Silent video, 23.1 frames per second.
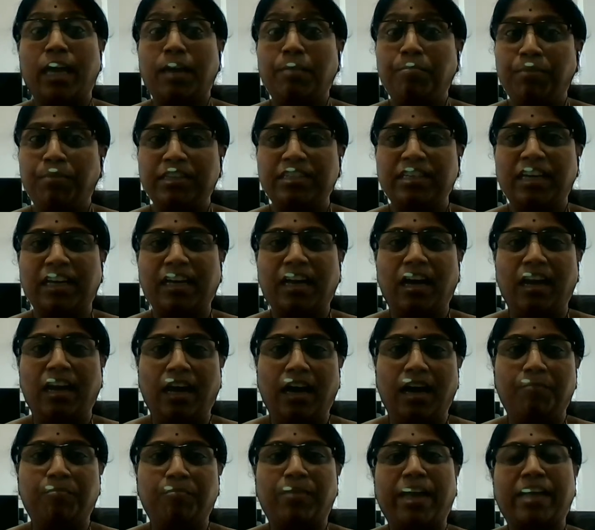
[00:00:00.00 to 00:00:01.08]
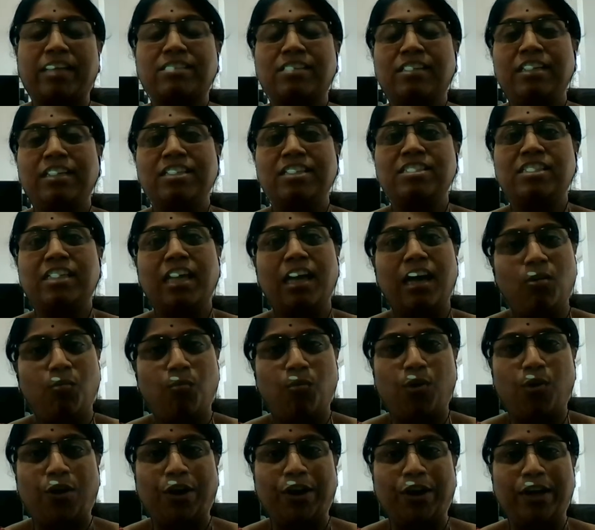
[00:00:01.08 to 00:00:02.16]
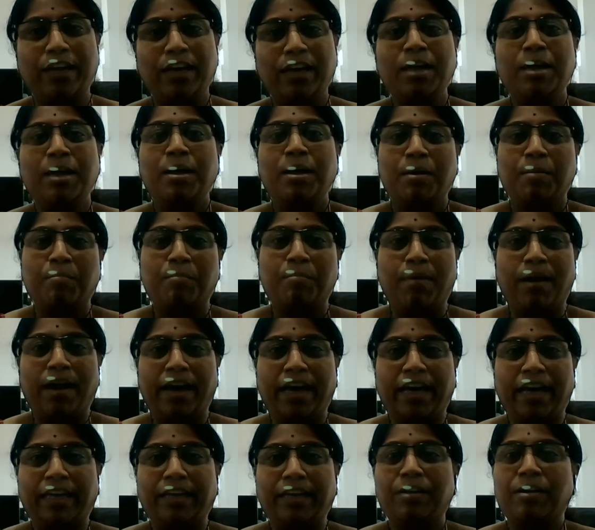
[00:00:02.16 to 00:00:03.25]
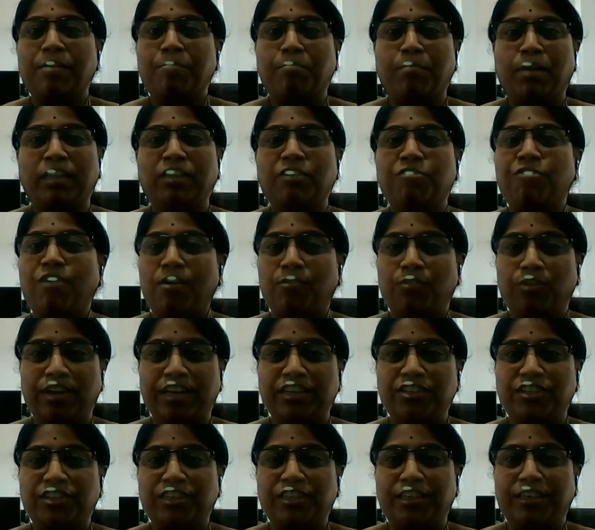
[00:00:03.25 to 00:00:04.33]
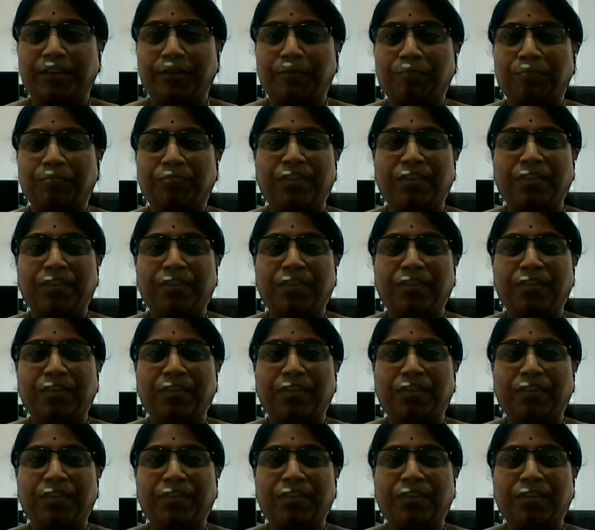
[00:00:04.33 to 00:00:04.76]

APJ Kalam Excellency Award by Mother Foundation.